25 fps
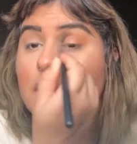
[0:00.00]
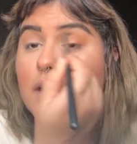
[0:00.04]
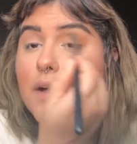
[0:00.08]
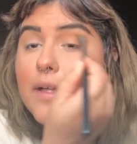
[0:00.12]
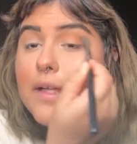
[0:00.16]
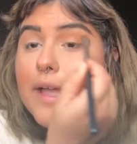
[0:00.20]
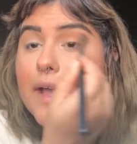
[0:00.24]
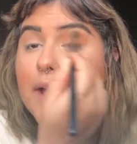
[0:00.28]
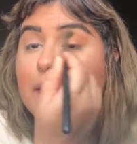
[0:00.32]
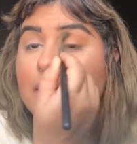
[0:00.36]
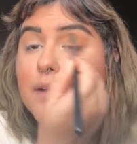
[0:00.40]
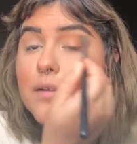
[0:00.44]

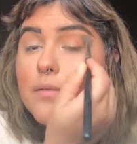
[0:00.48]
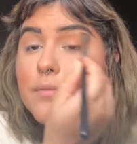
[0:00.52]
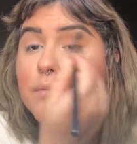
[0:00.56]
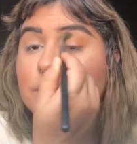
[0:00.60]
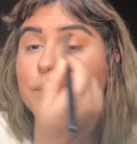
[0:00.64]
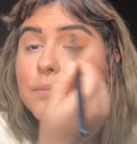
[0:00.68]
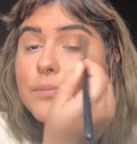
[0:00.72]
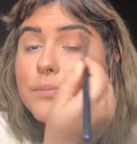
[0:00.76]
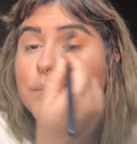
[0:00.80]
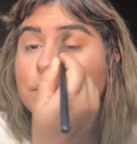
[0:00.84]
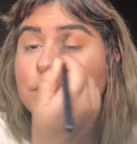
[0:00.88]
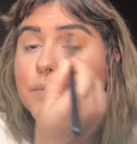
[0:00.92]
Again,
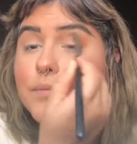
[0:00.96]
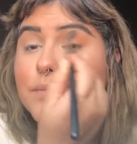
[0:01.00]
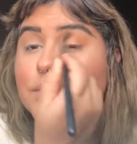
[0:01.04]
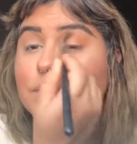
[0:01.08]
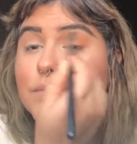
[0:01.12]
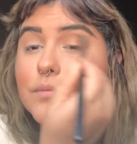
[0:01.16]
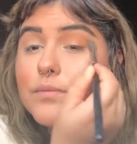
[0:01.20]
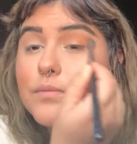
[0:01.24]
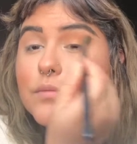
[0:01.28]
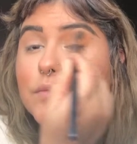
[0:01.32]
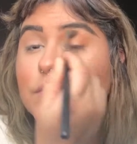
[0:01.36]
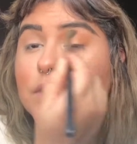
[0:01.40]

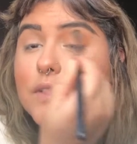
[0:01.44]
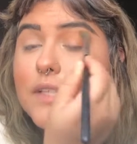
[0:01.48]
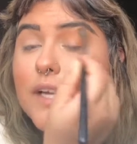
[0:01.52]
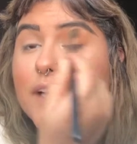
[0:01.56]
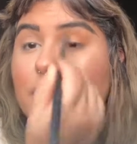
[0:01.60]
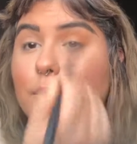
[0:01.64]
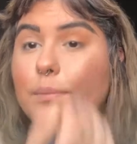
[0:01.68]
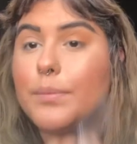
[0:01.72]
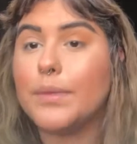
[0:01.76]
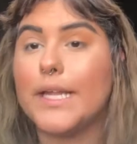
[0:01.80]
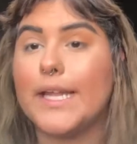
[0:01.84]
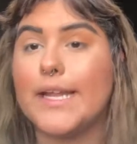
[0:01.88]
just
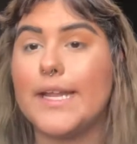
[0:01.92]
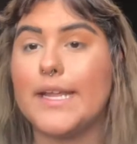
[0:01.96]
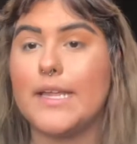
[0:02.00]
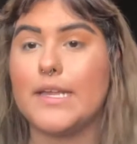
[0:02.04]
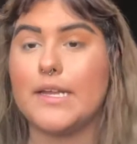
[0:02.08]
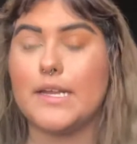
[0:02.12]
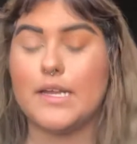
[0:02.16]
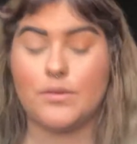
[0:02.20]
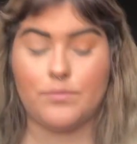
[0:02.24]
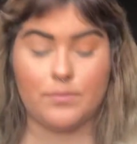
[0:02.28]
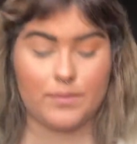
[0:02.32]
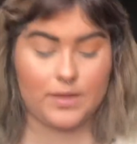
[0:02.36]
kind of blending
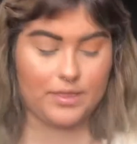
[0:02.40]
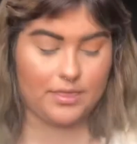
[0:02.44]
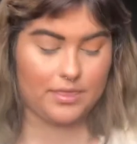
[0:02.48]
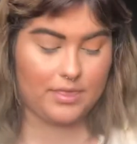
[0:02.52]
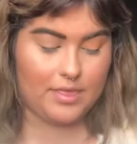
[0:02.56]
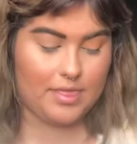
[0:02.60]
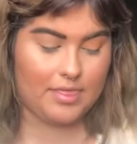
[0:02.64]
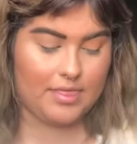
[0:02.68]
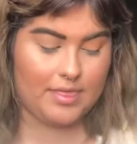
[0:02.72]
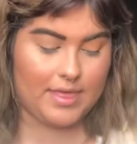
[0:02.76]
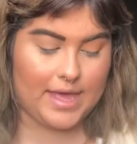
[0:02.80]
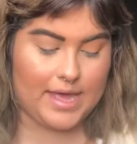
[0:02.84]
it in
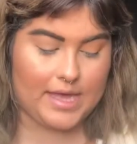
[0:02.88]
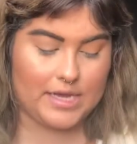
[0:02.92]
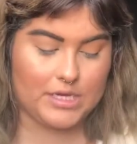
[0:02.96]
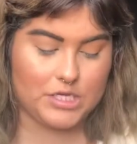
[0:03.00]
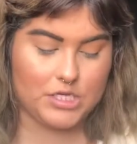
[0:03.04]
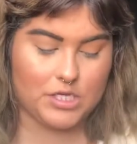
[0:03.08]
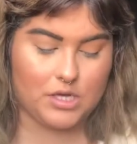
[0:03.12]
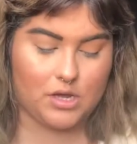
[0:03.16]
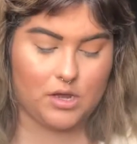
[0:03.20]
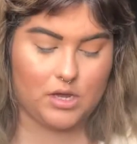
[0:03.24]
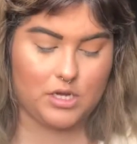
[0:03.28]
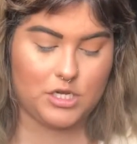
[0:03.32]
with
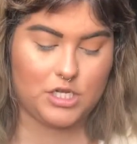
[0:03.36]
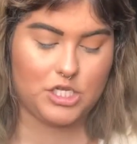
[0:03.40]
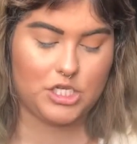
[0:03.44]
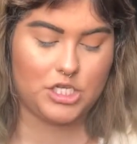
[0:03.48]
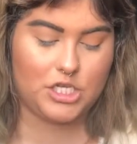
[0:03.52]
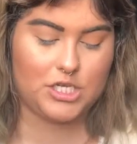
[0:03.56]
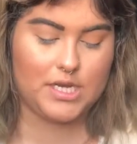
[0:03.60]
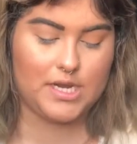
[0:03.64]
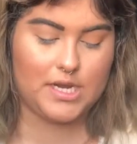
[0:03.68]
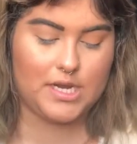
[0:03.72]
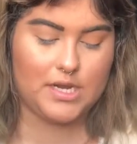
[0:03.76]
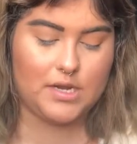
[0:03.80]
that Dawn
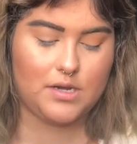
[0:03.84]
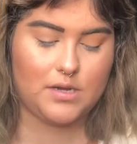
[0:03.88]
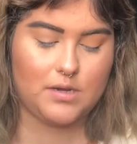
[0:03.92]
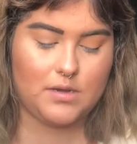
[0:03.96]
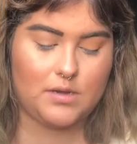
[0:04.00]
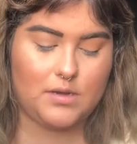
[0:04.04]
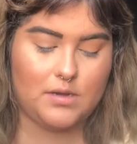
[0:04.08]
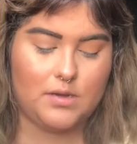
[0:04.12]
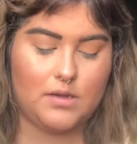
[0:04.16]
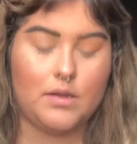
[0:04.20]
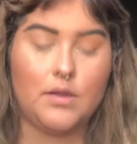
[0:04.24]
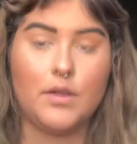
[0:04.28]
shade.